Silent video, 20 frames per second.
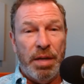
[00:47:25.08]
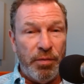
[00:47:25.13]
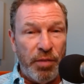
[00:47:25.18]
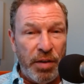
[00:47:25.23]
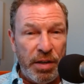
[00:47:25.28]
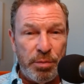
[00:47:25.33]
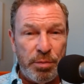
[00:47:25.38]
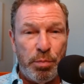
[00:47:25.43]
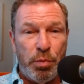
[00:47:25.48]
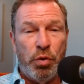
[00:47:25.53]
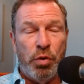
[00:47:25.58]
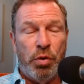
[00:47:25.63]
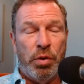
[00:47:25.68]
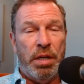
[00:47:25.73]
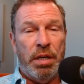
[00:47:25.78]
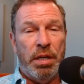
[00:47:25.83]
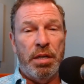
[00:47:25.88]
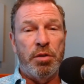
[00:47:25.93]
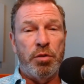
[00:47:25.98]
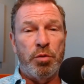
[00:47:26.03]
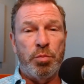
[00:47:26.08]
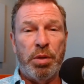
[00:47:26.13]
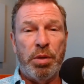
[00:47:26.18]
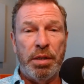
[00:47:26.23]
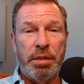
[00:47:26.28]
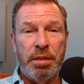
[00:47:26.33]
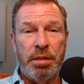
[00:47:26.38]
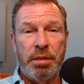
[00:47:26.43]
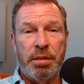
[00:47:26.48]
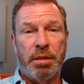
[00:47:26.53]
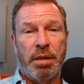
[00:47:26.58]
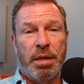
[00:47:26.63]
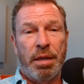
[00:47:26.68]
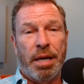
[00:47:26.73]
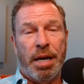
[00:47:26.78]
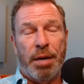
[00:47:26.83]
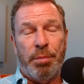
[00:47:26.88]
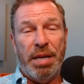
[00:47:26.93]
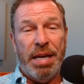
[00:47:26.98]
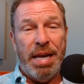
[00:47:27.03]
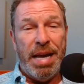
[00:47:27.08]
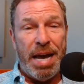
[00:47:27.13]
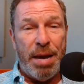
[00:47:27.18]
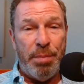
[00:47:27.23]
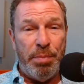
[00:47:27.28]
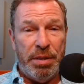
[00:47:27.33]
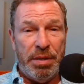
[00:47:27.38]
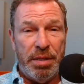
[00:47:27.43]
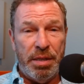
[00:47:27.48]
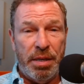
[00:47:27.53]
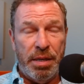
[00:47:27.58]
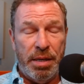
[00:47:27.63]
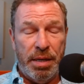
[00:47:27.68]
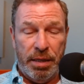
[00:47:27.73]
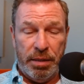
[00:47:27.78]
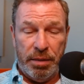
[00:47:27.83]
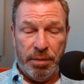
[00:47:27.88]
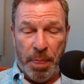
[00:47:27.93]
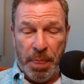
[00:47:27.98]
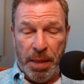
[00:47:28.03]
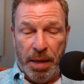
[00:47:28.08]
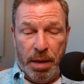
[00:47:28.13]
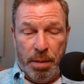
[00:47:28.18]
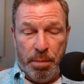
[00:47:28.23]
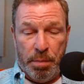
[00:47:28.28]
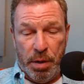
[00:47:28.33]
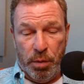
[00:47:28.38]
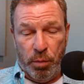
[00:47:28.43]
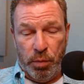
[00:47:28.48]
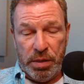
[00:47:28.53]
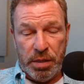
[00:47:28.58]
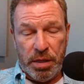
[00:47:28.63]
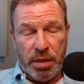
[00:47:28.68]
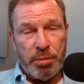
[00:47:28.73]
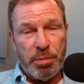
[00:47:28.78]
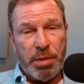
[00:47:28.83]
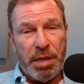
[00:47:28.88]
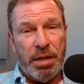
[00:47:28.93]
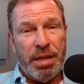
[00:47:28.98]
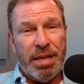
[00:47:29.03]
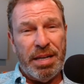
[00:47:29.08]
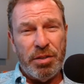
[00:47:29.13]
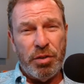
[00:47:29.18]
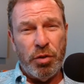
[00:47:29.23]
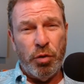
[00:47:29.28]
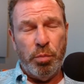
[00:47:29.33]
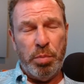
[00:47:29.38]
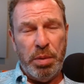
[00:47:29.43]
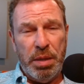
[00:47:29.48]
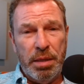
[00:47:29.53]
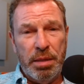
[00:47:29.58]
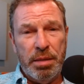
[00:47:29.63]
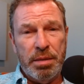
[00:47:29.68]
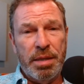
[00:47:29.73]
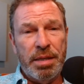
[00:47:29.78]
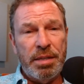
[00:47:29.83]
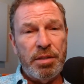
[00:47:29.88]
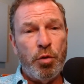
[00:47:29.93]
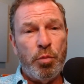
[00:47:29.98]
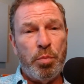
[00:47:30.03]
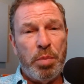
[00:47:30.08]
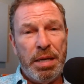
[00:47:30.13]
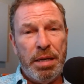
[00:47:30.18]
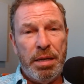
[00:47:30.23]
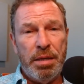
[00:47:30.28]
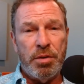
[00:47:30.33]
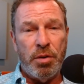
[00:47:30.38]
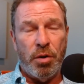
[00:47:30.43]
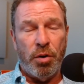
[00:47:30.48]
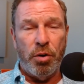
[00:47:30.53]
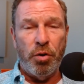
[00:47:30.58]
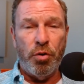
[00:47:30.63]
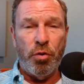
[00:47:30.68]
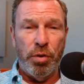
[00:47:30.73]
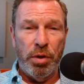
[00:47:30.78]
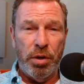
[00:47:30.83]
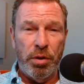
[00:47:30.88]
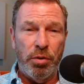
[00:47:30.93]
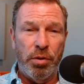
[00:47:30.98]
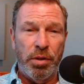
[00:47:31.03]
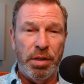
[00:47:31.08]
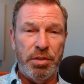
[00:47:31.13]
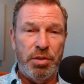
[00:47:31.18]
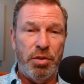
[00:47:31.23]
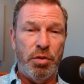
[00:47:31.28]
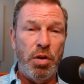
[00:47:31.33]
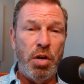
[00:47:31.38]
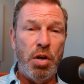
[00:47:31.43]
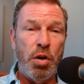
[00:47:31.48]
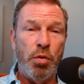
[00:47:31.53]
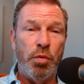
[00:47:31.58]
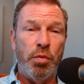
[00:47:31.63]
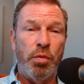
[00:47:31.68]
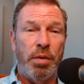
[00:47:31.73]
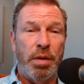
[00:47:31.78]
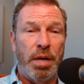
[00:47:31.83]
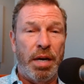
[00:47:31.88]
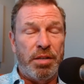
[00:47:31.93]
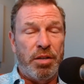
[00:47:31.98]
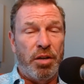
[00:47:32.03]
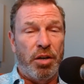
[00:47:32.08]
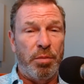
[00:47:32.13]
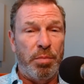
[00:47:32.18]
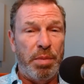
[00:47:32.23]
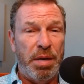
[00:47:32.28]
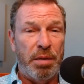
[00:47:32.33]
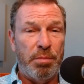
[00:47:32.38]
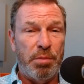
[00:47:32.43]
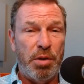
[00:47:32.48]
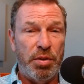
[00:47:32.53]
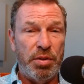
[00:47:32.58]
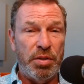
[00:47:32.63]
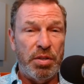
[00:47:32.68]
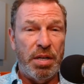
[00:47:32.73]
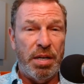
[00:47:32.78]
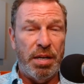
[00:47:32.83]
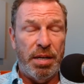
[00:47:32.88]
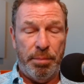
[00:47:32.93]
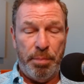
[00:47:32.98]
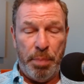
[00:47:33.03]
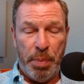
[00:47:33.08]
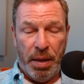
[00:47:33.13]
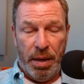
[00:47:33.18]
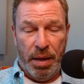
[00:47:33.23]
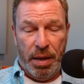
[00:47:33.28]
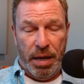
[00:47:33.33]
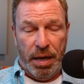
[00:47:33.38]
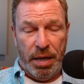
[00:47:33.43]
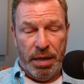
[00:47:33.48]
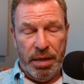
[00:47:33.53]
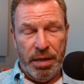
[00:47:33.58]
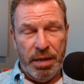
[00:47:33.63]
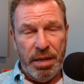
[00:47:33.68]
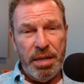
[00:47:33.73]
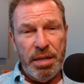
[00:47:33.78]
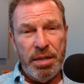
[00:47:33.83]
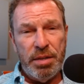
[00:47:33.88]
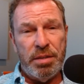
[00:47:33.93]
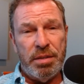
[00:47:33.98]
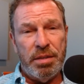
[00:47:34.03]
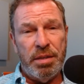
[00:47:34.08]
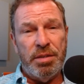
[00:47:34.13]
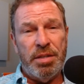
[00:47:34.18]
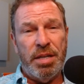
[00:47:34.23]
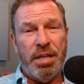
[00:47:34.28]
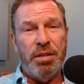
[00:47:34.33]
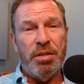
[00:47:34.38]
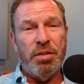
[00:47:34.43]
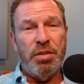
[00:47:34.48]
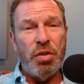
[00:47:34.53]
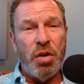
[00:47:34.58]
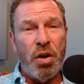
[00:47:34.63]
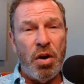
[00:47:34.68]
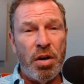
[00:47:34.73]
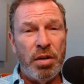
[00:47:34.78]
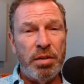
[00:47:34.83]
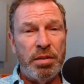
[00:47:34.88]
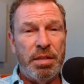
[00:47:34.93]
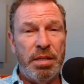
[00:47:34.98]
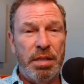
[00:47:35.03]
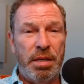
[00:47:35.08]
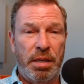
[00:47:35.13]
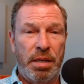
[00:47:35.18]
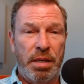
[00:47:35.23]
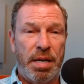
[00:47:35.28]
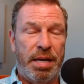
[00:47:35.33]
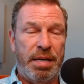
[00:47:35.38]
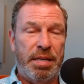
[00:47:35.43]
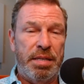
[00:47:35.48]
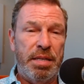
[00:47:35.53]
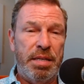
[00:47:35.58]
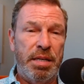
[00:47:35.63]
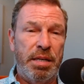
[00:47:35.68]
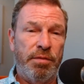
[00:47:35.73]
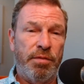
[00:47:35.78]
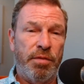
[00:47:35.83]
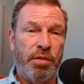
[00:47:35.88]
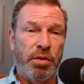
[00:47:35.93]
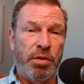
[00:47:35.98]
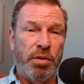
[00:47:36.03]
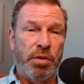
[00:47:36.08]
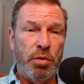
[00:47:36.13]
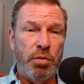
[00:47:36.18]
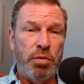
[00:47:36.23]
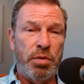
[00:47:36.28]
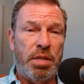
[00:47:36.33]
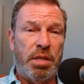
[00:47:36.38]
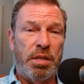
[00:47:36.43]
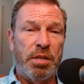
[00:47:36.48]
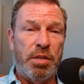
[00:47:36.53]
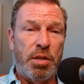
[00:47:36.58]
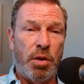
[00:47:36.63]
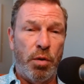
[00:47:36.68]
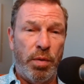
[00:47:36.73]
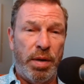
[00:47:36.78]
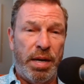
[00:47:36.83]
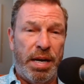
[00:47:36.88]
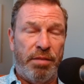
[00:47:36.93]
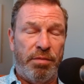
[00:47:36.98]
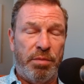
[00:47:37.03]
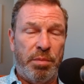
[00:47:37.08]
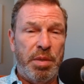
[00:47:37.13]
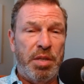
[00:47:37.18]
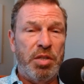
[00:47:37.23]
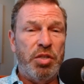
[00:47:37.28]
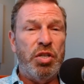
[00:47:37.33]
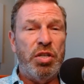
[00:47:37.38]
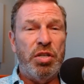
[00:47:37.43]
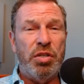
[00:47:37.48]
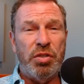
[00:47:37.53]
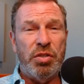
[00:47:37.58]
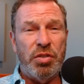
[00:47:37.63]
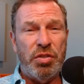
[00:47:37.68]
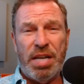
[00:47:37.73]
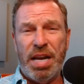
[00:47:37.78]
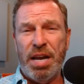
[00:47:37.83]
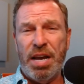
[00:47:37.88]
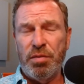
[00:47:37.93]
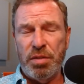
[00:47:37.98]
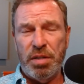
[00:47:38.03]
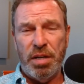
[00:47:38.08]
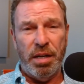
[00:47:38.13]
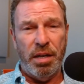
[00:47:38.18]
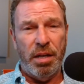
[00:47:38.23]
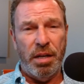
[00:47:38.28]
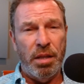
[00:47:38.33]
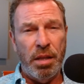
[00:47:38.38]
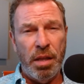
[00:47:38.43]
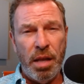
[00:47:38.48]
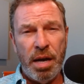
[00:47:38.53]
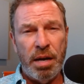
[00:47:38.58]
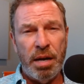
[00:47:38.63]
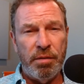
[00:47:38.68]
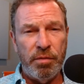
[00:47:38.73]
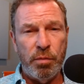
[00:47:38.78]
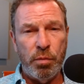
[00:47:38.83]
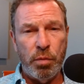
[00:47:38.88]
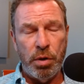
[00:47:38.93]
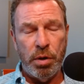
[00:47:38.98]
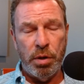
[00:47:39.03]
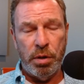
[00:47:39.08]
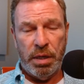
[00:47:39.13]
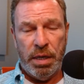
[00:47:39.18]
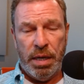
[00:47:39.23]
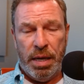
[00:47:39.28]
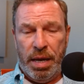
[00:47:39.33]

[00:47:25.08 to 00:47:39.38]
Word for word: Facebook, any of those places. I'd be happy to connect. But we talked about S O Ps, and S O Ps are critical. As you know, I talk about them all the time, and it is such a daunting idea for those that don't have them. It just sounds like a lot of work.